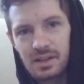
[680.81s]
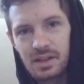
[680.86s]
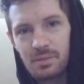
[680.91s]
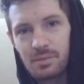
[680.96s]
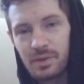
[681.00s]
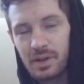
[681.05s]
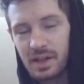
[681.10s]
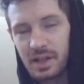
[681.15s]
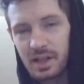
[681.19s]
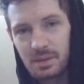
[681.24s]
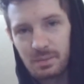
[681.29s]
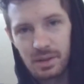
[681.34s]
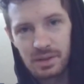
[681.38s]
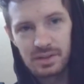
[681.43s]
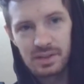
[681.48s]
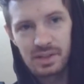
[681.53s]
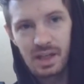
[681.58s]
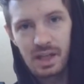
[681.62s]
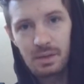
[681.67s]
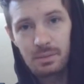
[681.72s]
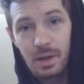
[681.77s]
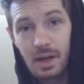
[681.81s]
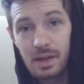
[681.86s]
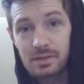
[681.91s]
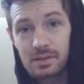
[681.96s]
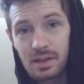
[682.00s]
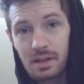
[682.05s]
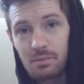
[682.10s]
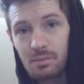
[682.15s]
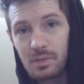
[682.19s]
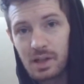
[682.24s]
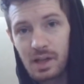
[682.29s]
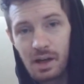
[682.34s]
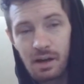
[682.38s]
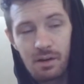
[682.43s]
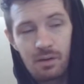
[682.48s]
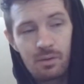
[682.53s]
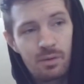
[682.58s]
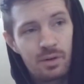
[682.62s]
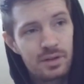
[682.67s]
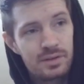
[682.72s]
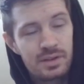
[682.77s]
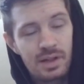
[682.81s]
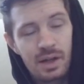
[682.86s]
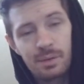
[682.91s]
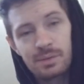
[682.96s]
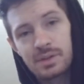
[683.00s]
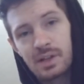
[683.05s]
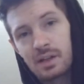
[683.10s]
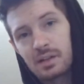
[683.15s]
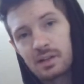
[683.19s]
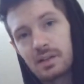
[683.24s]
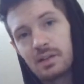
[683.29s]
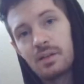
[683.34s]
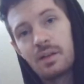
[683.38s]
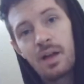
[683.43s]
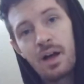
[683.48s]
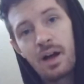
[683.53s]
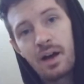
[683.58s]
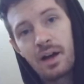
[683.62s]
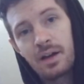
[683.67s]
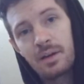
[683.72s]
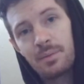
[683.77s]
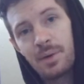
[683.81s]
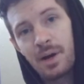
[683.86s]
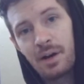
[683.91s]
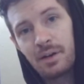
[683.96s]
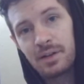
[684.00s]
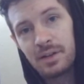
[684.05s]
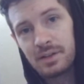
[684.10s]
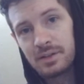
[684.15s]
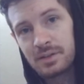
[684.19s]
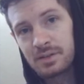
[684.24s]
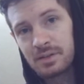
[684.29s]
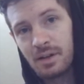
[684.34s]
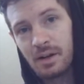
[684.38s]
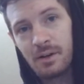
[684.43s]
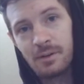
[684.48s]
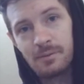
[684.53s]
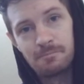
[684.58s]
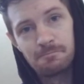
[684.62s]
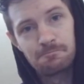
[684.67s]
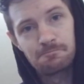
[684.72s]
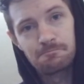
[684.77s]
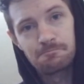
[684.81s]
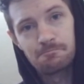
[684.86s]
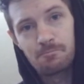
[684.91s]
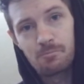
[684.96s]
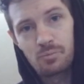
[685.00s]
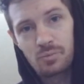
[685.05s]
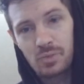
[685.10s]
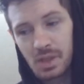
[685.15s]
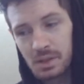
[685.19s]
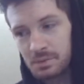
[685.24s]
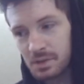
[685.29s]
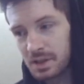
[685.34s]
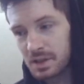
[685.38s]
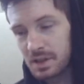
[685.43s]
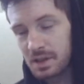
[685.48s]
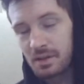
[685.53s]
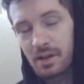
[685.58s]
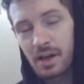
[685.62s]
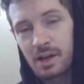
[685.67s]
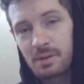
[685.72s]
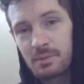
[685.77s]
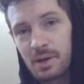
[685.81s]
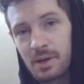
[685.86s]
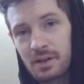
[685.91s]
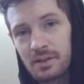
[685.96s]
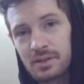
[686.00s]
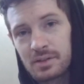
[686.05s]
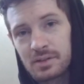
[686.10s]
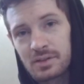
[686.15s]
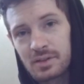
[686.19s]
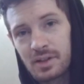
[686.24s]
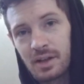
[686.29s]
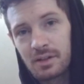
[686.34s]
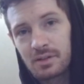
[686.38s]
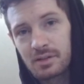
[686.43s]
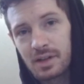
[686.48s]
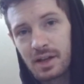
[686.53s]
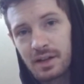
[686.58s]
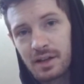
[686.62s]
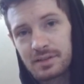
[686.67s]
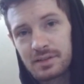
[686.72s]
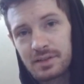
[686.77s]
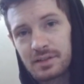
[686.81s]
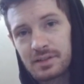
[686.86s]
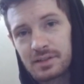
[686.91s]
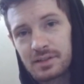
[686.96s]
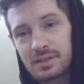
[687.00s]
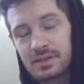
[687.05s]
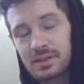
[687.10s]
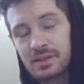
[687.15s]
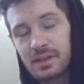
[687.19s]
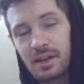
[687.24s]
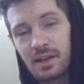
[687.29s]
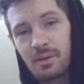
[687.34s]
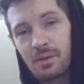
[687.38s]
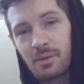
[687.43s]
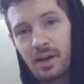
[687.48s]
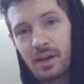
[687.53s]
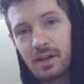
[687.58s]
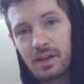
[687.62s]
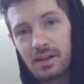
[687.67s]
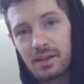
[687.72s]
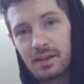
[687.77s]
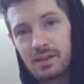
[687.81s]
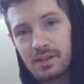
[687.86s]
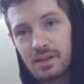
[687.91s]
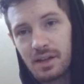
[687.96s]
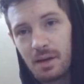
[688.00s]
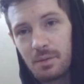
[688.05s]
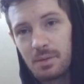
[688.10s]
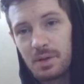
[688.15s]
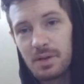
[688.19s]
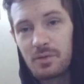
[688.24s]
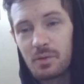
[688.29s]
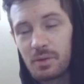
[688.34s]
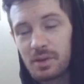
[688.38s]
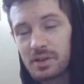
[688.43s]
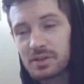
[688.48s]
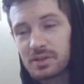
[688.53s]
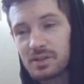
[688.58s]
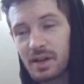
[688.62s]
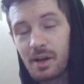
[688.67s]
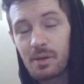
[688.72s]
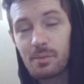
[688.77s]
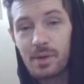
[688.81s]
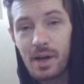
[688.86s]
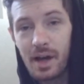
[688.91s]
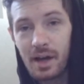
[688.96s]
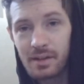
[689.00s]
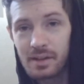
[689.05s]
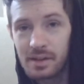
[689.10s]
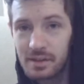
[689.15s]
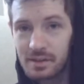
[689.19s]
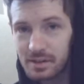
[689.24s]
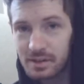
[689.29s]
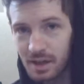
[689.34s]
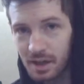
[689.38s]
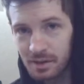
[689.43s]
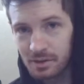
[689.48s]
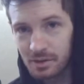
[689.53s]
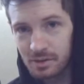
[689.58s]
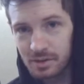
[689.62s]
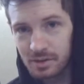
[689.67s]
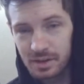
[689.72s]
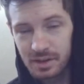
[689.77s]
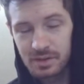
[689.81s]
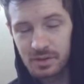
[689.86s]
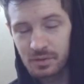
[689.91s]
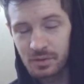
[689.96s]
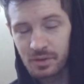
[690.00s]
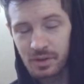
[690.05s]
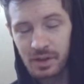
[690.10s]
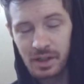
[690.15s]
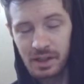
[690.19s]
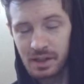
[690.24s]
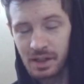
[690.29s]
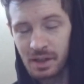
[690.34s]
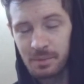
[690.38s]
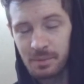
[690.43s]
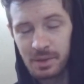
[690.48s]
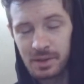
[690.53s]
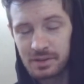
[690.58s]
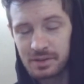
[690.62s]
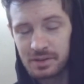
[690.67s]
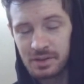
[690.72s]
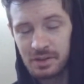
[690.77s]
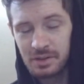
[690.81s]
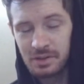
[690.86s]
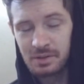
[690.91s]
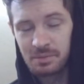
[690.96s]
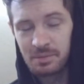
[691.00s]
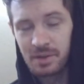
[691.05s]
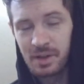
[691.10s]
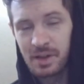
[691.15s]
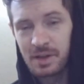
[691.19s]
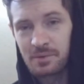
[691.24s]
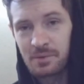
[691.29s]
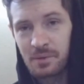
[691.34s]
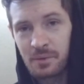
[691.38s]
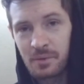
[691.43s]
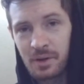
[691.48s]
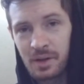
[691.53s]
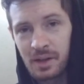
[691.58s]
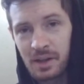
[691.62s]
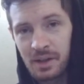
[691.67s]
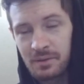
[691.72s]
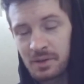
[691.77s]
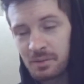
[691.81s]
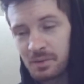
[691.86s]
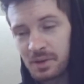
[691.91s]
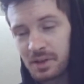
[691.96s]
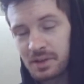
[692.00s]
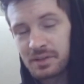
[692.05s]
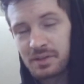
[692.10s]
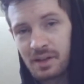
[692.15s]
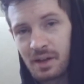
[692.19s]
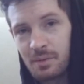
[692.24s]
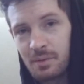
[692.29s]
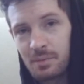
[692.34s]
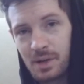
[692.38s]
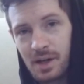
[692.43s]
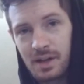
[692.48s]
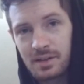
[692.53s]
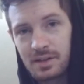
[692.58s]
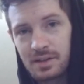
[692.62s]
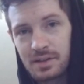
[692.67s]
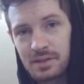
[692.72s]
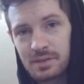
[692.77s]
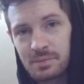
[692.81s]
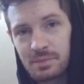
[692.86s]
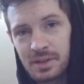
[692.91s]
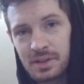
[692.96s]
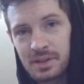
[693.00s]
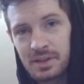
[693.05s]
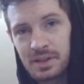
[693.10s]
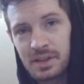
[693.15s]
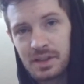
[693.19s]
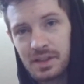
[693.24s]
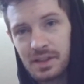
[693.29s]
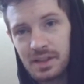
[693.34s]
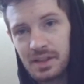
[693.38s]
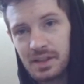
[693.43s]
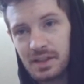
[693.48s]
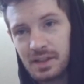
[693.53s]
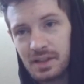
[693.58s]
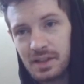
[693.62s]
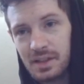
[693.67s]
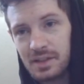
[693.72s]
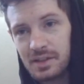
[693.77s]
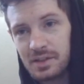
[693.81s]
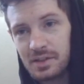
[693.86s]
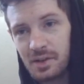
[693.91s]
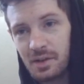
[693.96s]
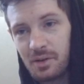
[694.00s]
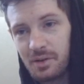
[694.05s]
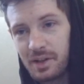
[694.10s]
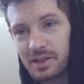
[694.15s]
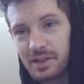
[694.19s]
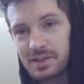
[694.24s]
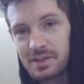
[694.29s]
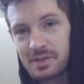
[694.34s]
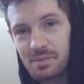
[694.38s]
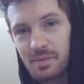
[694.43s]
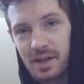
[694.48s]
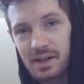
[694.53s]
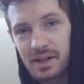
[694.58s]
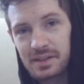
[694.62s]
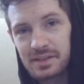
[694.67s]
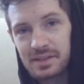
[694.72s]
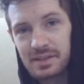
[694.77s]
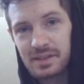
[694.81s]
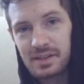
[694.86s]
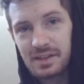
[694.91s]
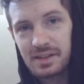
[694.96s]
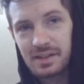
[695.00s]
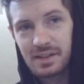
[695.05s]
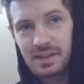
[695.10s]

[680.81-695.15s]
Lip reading: complaining about the game, asking me how it was, and I was not going to lie about it. So I'm not going to lie about it on this channel, guys. Just stay away. I mean, if you want to see how bad it is, download it. It's free. I mean, you can play it for free if you want to see how bad it is, but don't expect